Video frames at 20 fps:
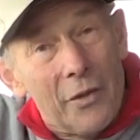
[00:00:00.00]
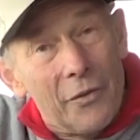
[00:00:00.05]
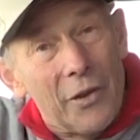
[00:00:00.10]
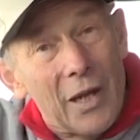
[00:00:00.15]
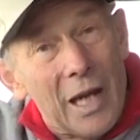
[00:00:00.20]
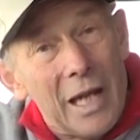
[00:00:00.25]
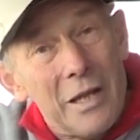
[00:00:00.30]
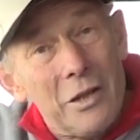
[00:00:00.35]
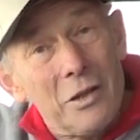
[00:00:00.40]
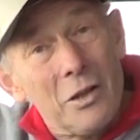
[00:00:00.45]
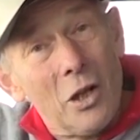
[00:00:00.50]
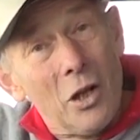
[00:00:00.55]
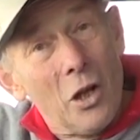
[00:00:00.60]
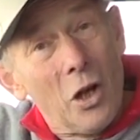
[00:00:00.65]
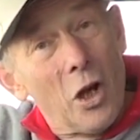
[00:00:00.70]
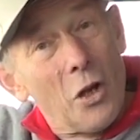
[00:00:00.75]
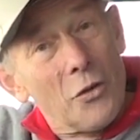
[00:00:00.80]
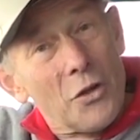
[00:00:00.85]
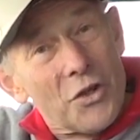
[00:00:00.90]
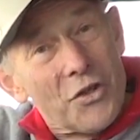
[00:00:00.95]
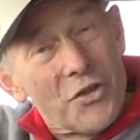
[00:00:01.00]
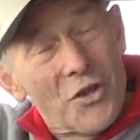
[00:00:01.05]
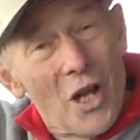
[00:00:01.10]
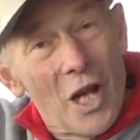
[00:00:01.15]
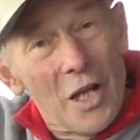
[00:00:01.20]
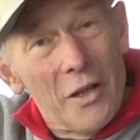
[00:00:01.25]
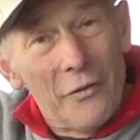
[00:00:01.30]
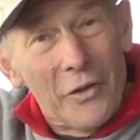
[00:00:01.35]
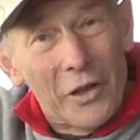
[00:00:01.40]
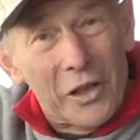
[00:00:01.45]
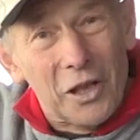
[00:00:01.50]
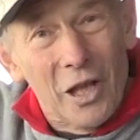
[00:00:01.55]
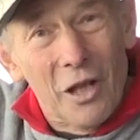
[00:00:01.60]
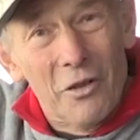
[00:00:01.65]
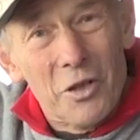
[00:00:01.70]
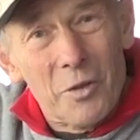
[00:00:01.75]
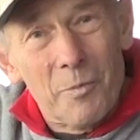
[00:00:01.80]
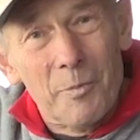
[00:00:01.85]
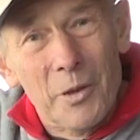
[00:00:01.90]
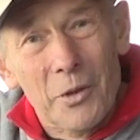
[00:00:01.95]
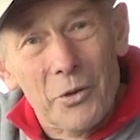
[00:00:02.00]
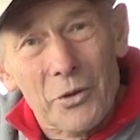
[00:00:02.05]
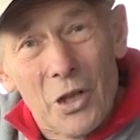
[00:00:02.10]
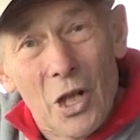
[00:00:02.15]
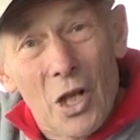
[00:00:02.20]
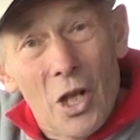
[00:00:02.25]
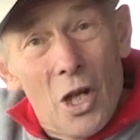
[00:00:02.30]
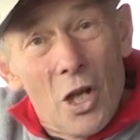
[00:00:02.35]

Then, on the side of the coach built,